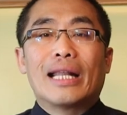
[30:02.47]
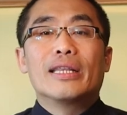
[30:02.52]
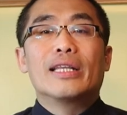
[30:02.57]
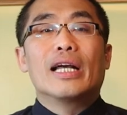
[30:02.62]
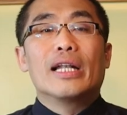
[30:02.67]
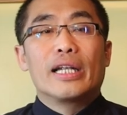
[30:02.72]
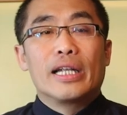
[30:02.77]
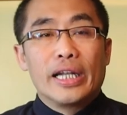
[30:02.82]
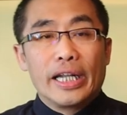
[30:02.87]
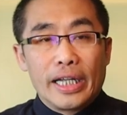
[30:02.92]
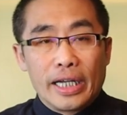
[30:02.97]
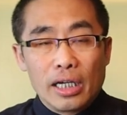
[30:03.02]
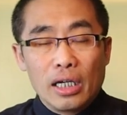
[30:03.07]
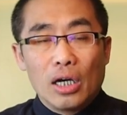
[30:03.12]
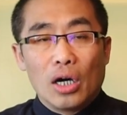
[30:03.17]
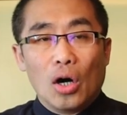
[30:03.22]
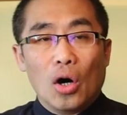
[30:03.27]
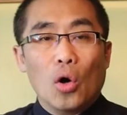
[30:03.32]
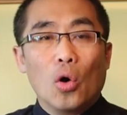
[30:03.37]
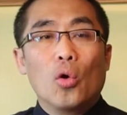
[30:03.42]
and
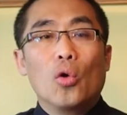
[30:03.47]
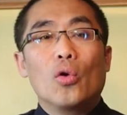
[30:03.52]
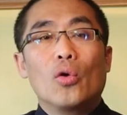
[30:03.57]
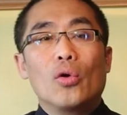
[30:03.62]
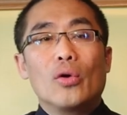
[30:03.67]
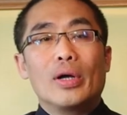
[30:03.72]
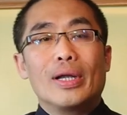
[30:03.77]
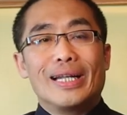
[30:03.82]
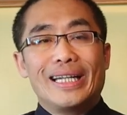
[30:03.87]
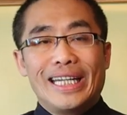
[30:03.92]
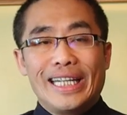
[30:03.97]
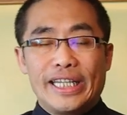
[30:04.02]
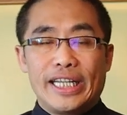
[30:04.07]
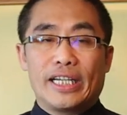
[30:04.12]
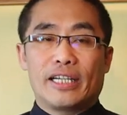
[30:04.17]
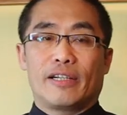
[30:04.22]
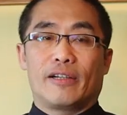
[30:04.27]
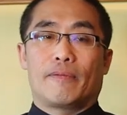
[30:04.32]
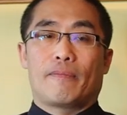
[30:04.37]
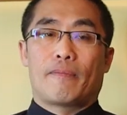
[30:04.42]
Ling or
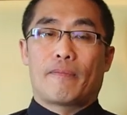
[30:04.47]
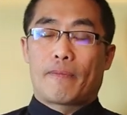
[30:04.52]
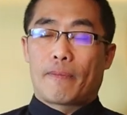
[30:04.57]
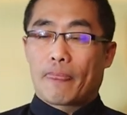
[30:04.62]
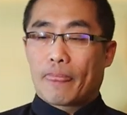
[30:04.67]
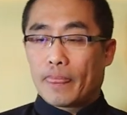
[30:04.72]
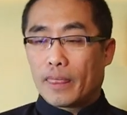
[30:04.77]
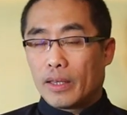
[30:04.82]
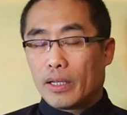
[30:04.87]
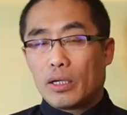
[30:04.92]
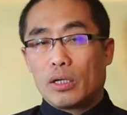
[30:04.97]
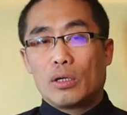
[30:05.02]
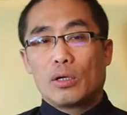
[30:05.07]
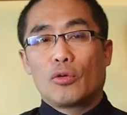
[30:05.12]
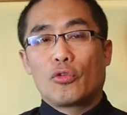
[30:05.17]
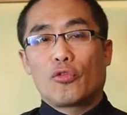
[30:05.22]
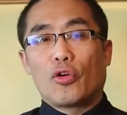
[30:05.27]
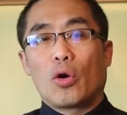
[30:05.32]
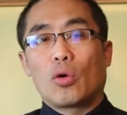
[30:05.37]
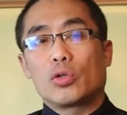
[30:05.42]
leading.
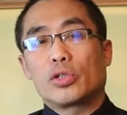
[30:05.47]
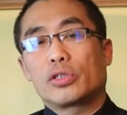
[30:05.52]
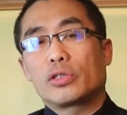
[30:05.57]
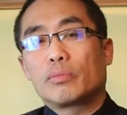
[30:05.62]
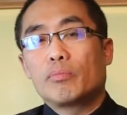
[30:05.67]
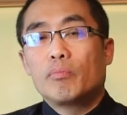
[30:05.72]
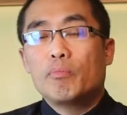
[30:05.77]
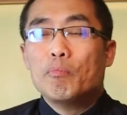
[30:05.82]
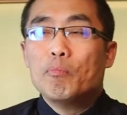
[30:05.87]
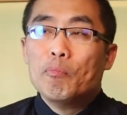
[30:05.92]
Fourth,